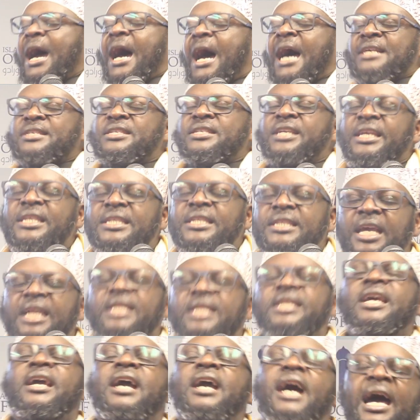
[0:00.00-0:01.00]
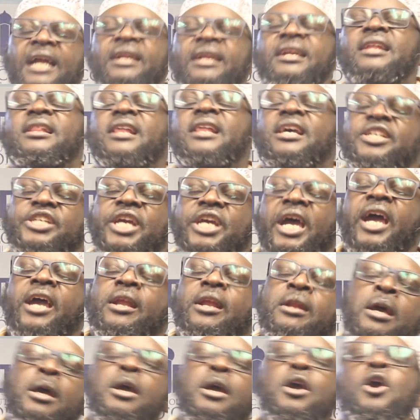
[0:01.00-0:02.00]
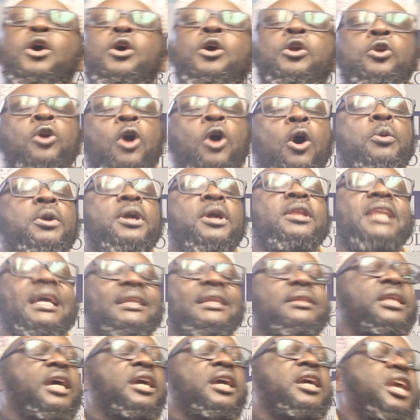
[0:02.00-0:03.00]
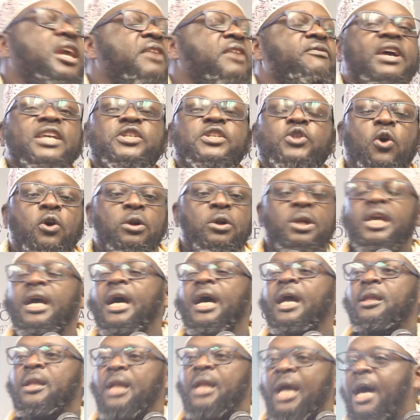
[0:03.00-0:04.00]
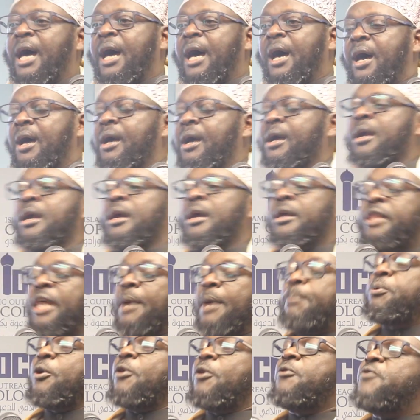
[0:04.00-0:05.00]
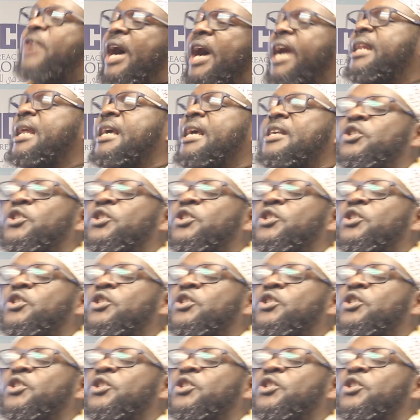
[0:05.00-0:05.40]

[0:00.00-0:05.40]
As he's sitting under the shade, knowing that the giver is only Allah, the provider